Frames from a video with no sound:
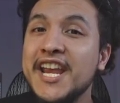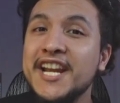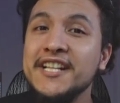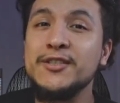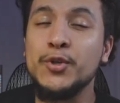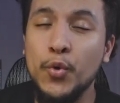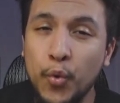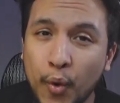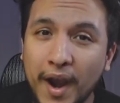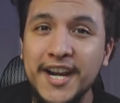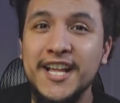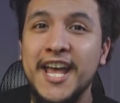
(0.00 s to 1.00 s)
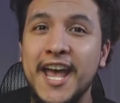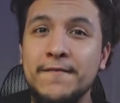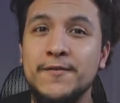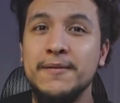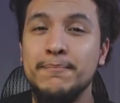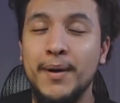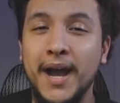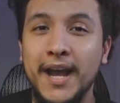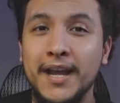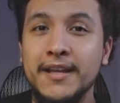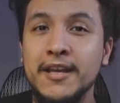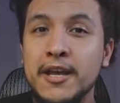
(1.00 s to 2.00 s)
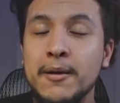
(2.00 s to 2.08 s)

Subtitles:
it is quite a hefty buy,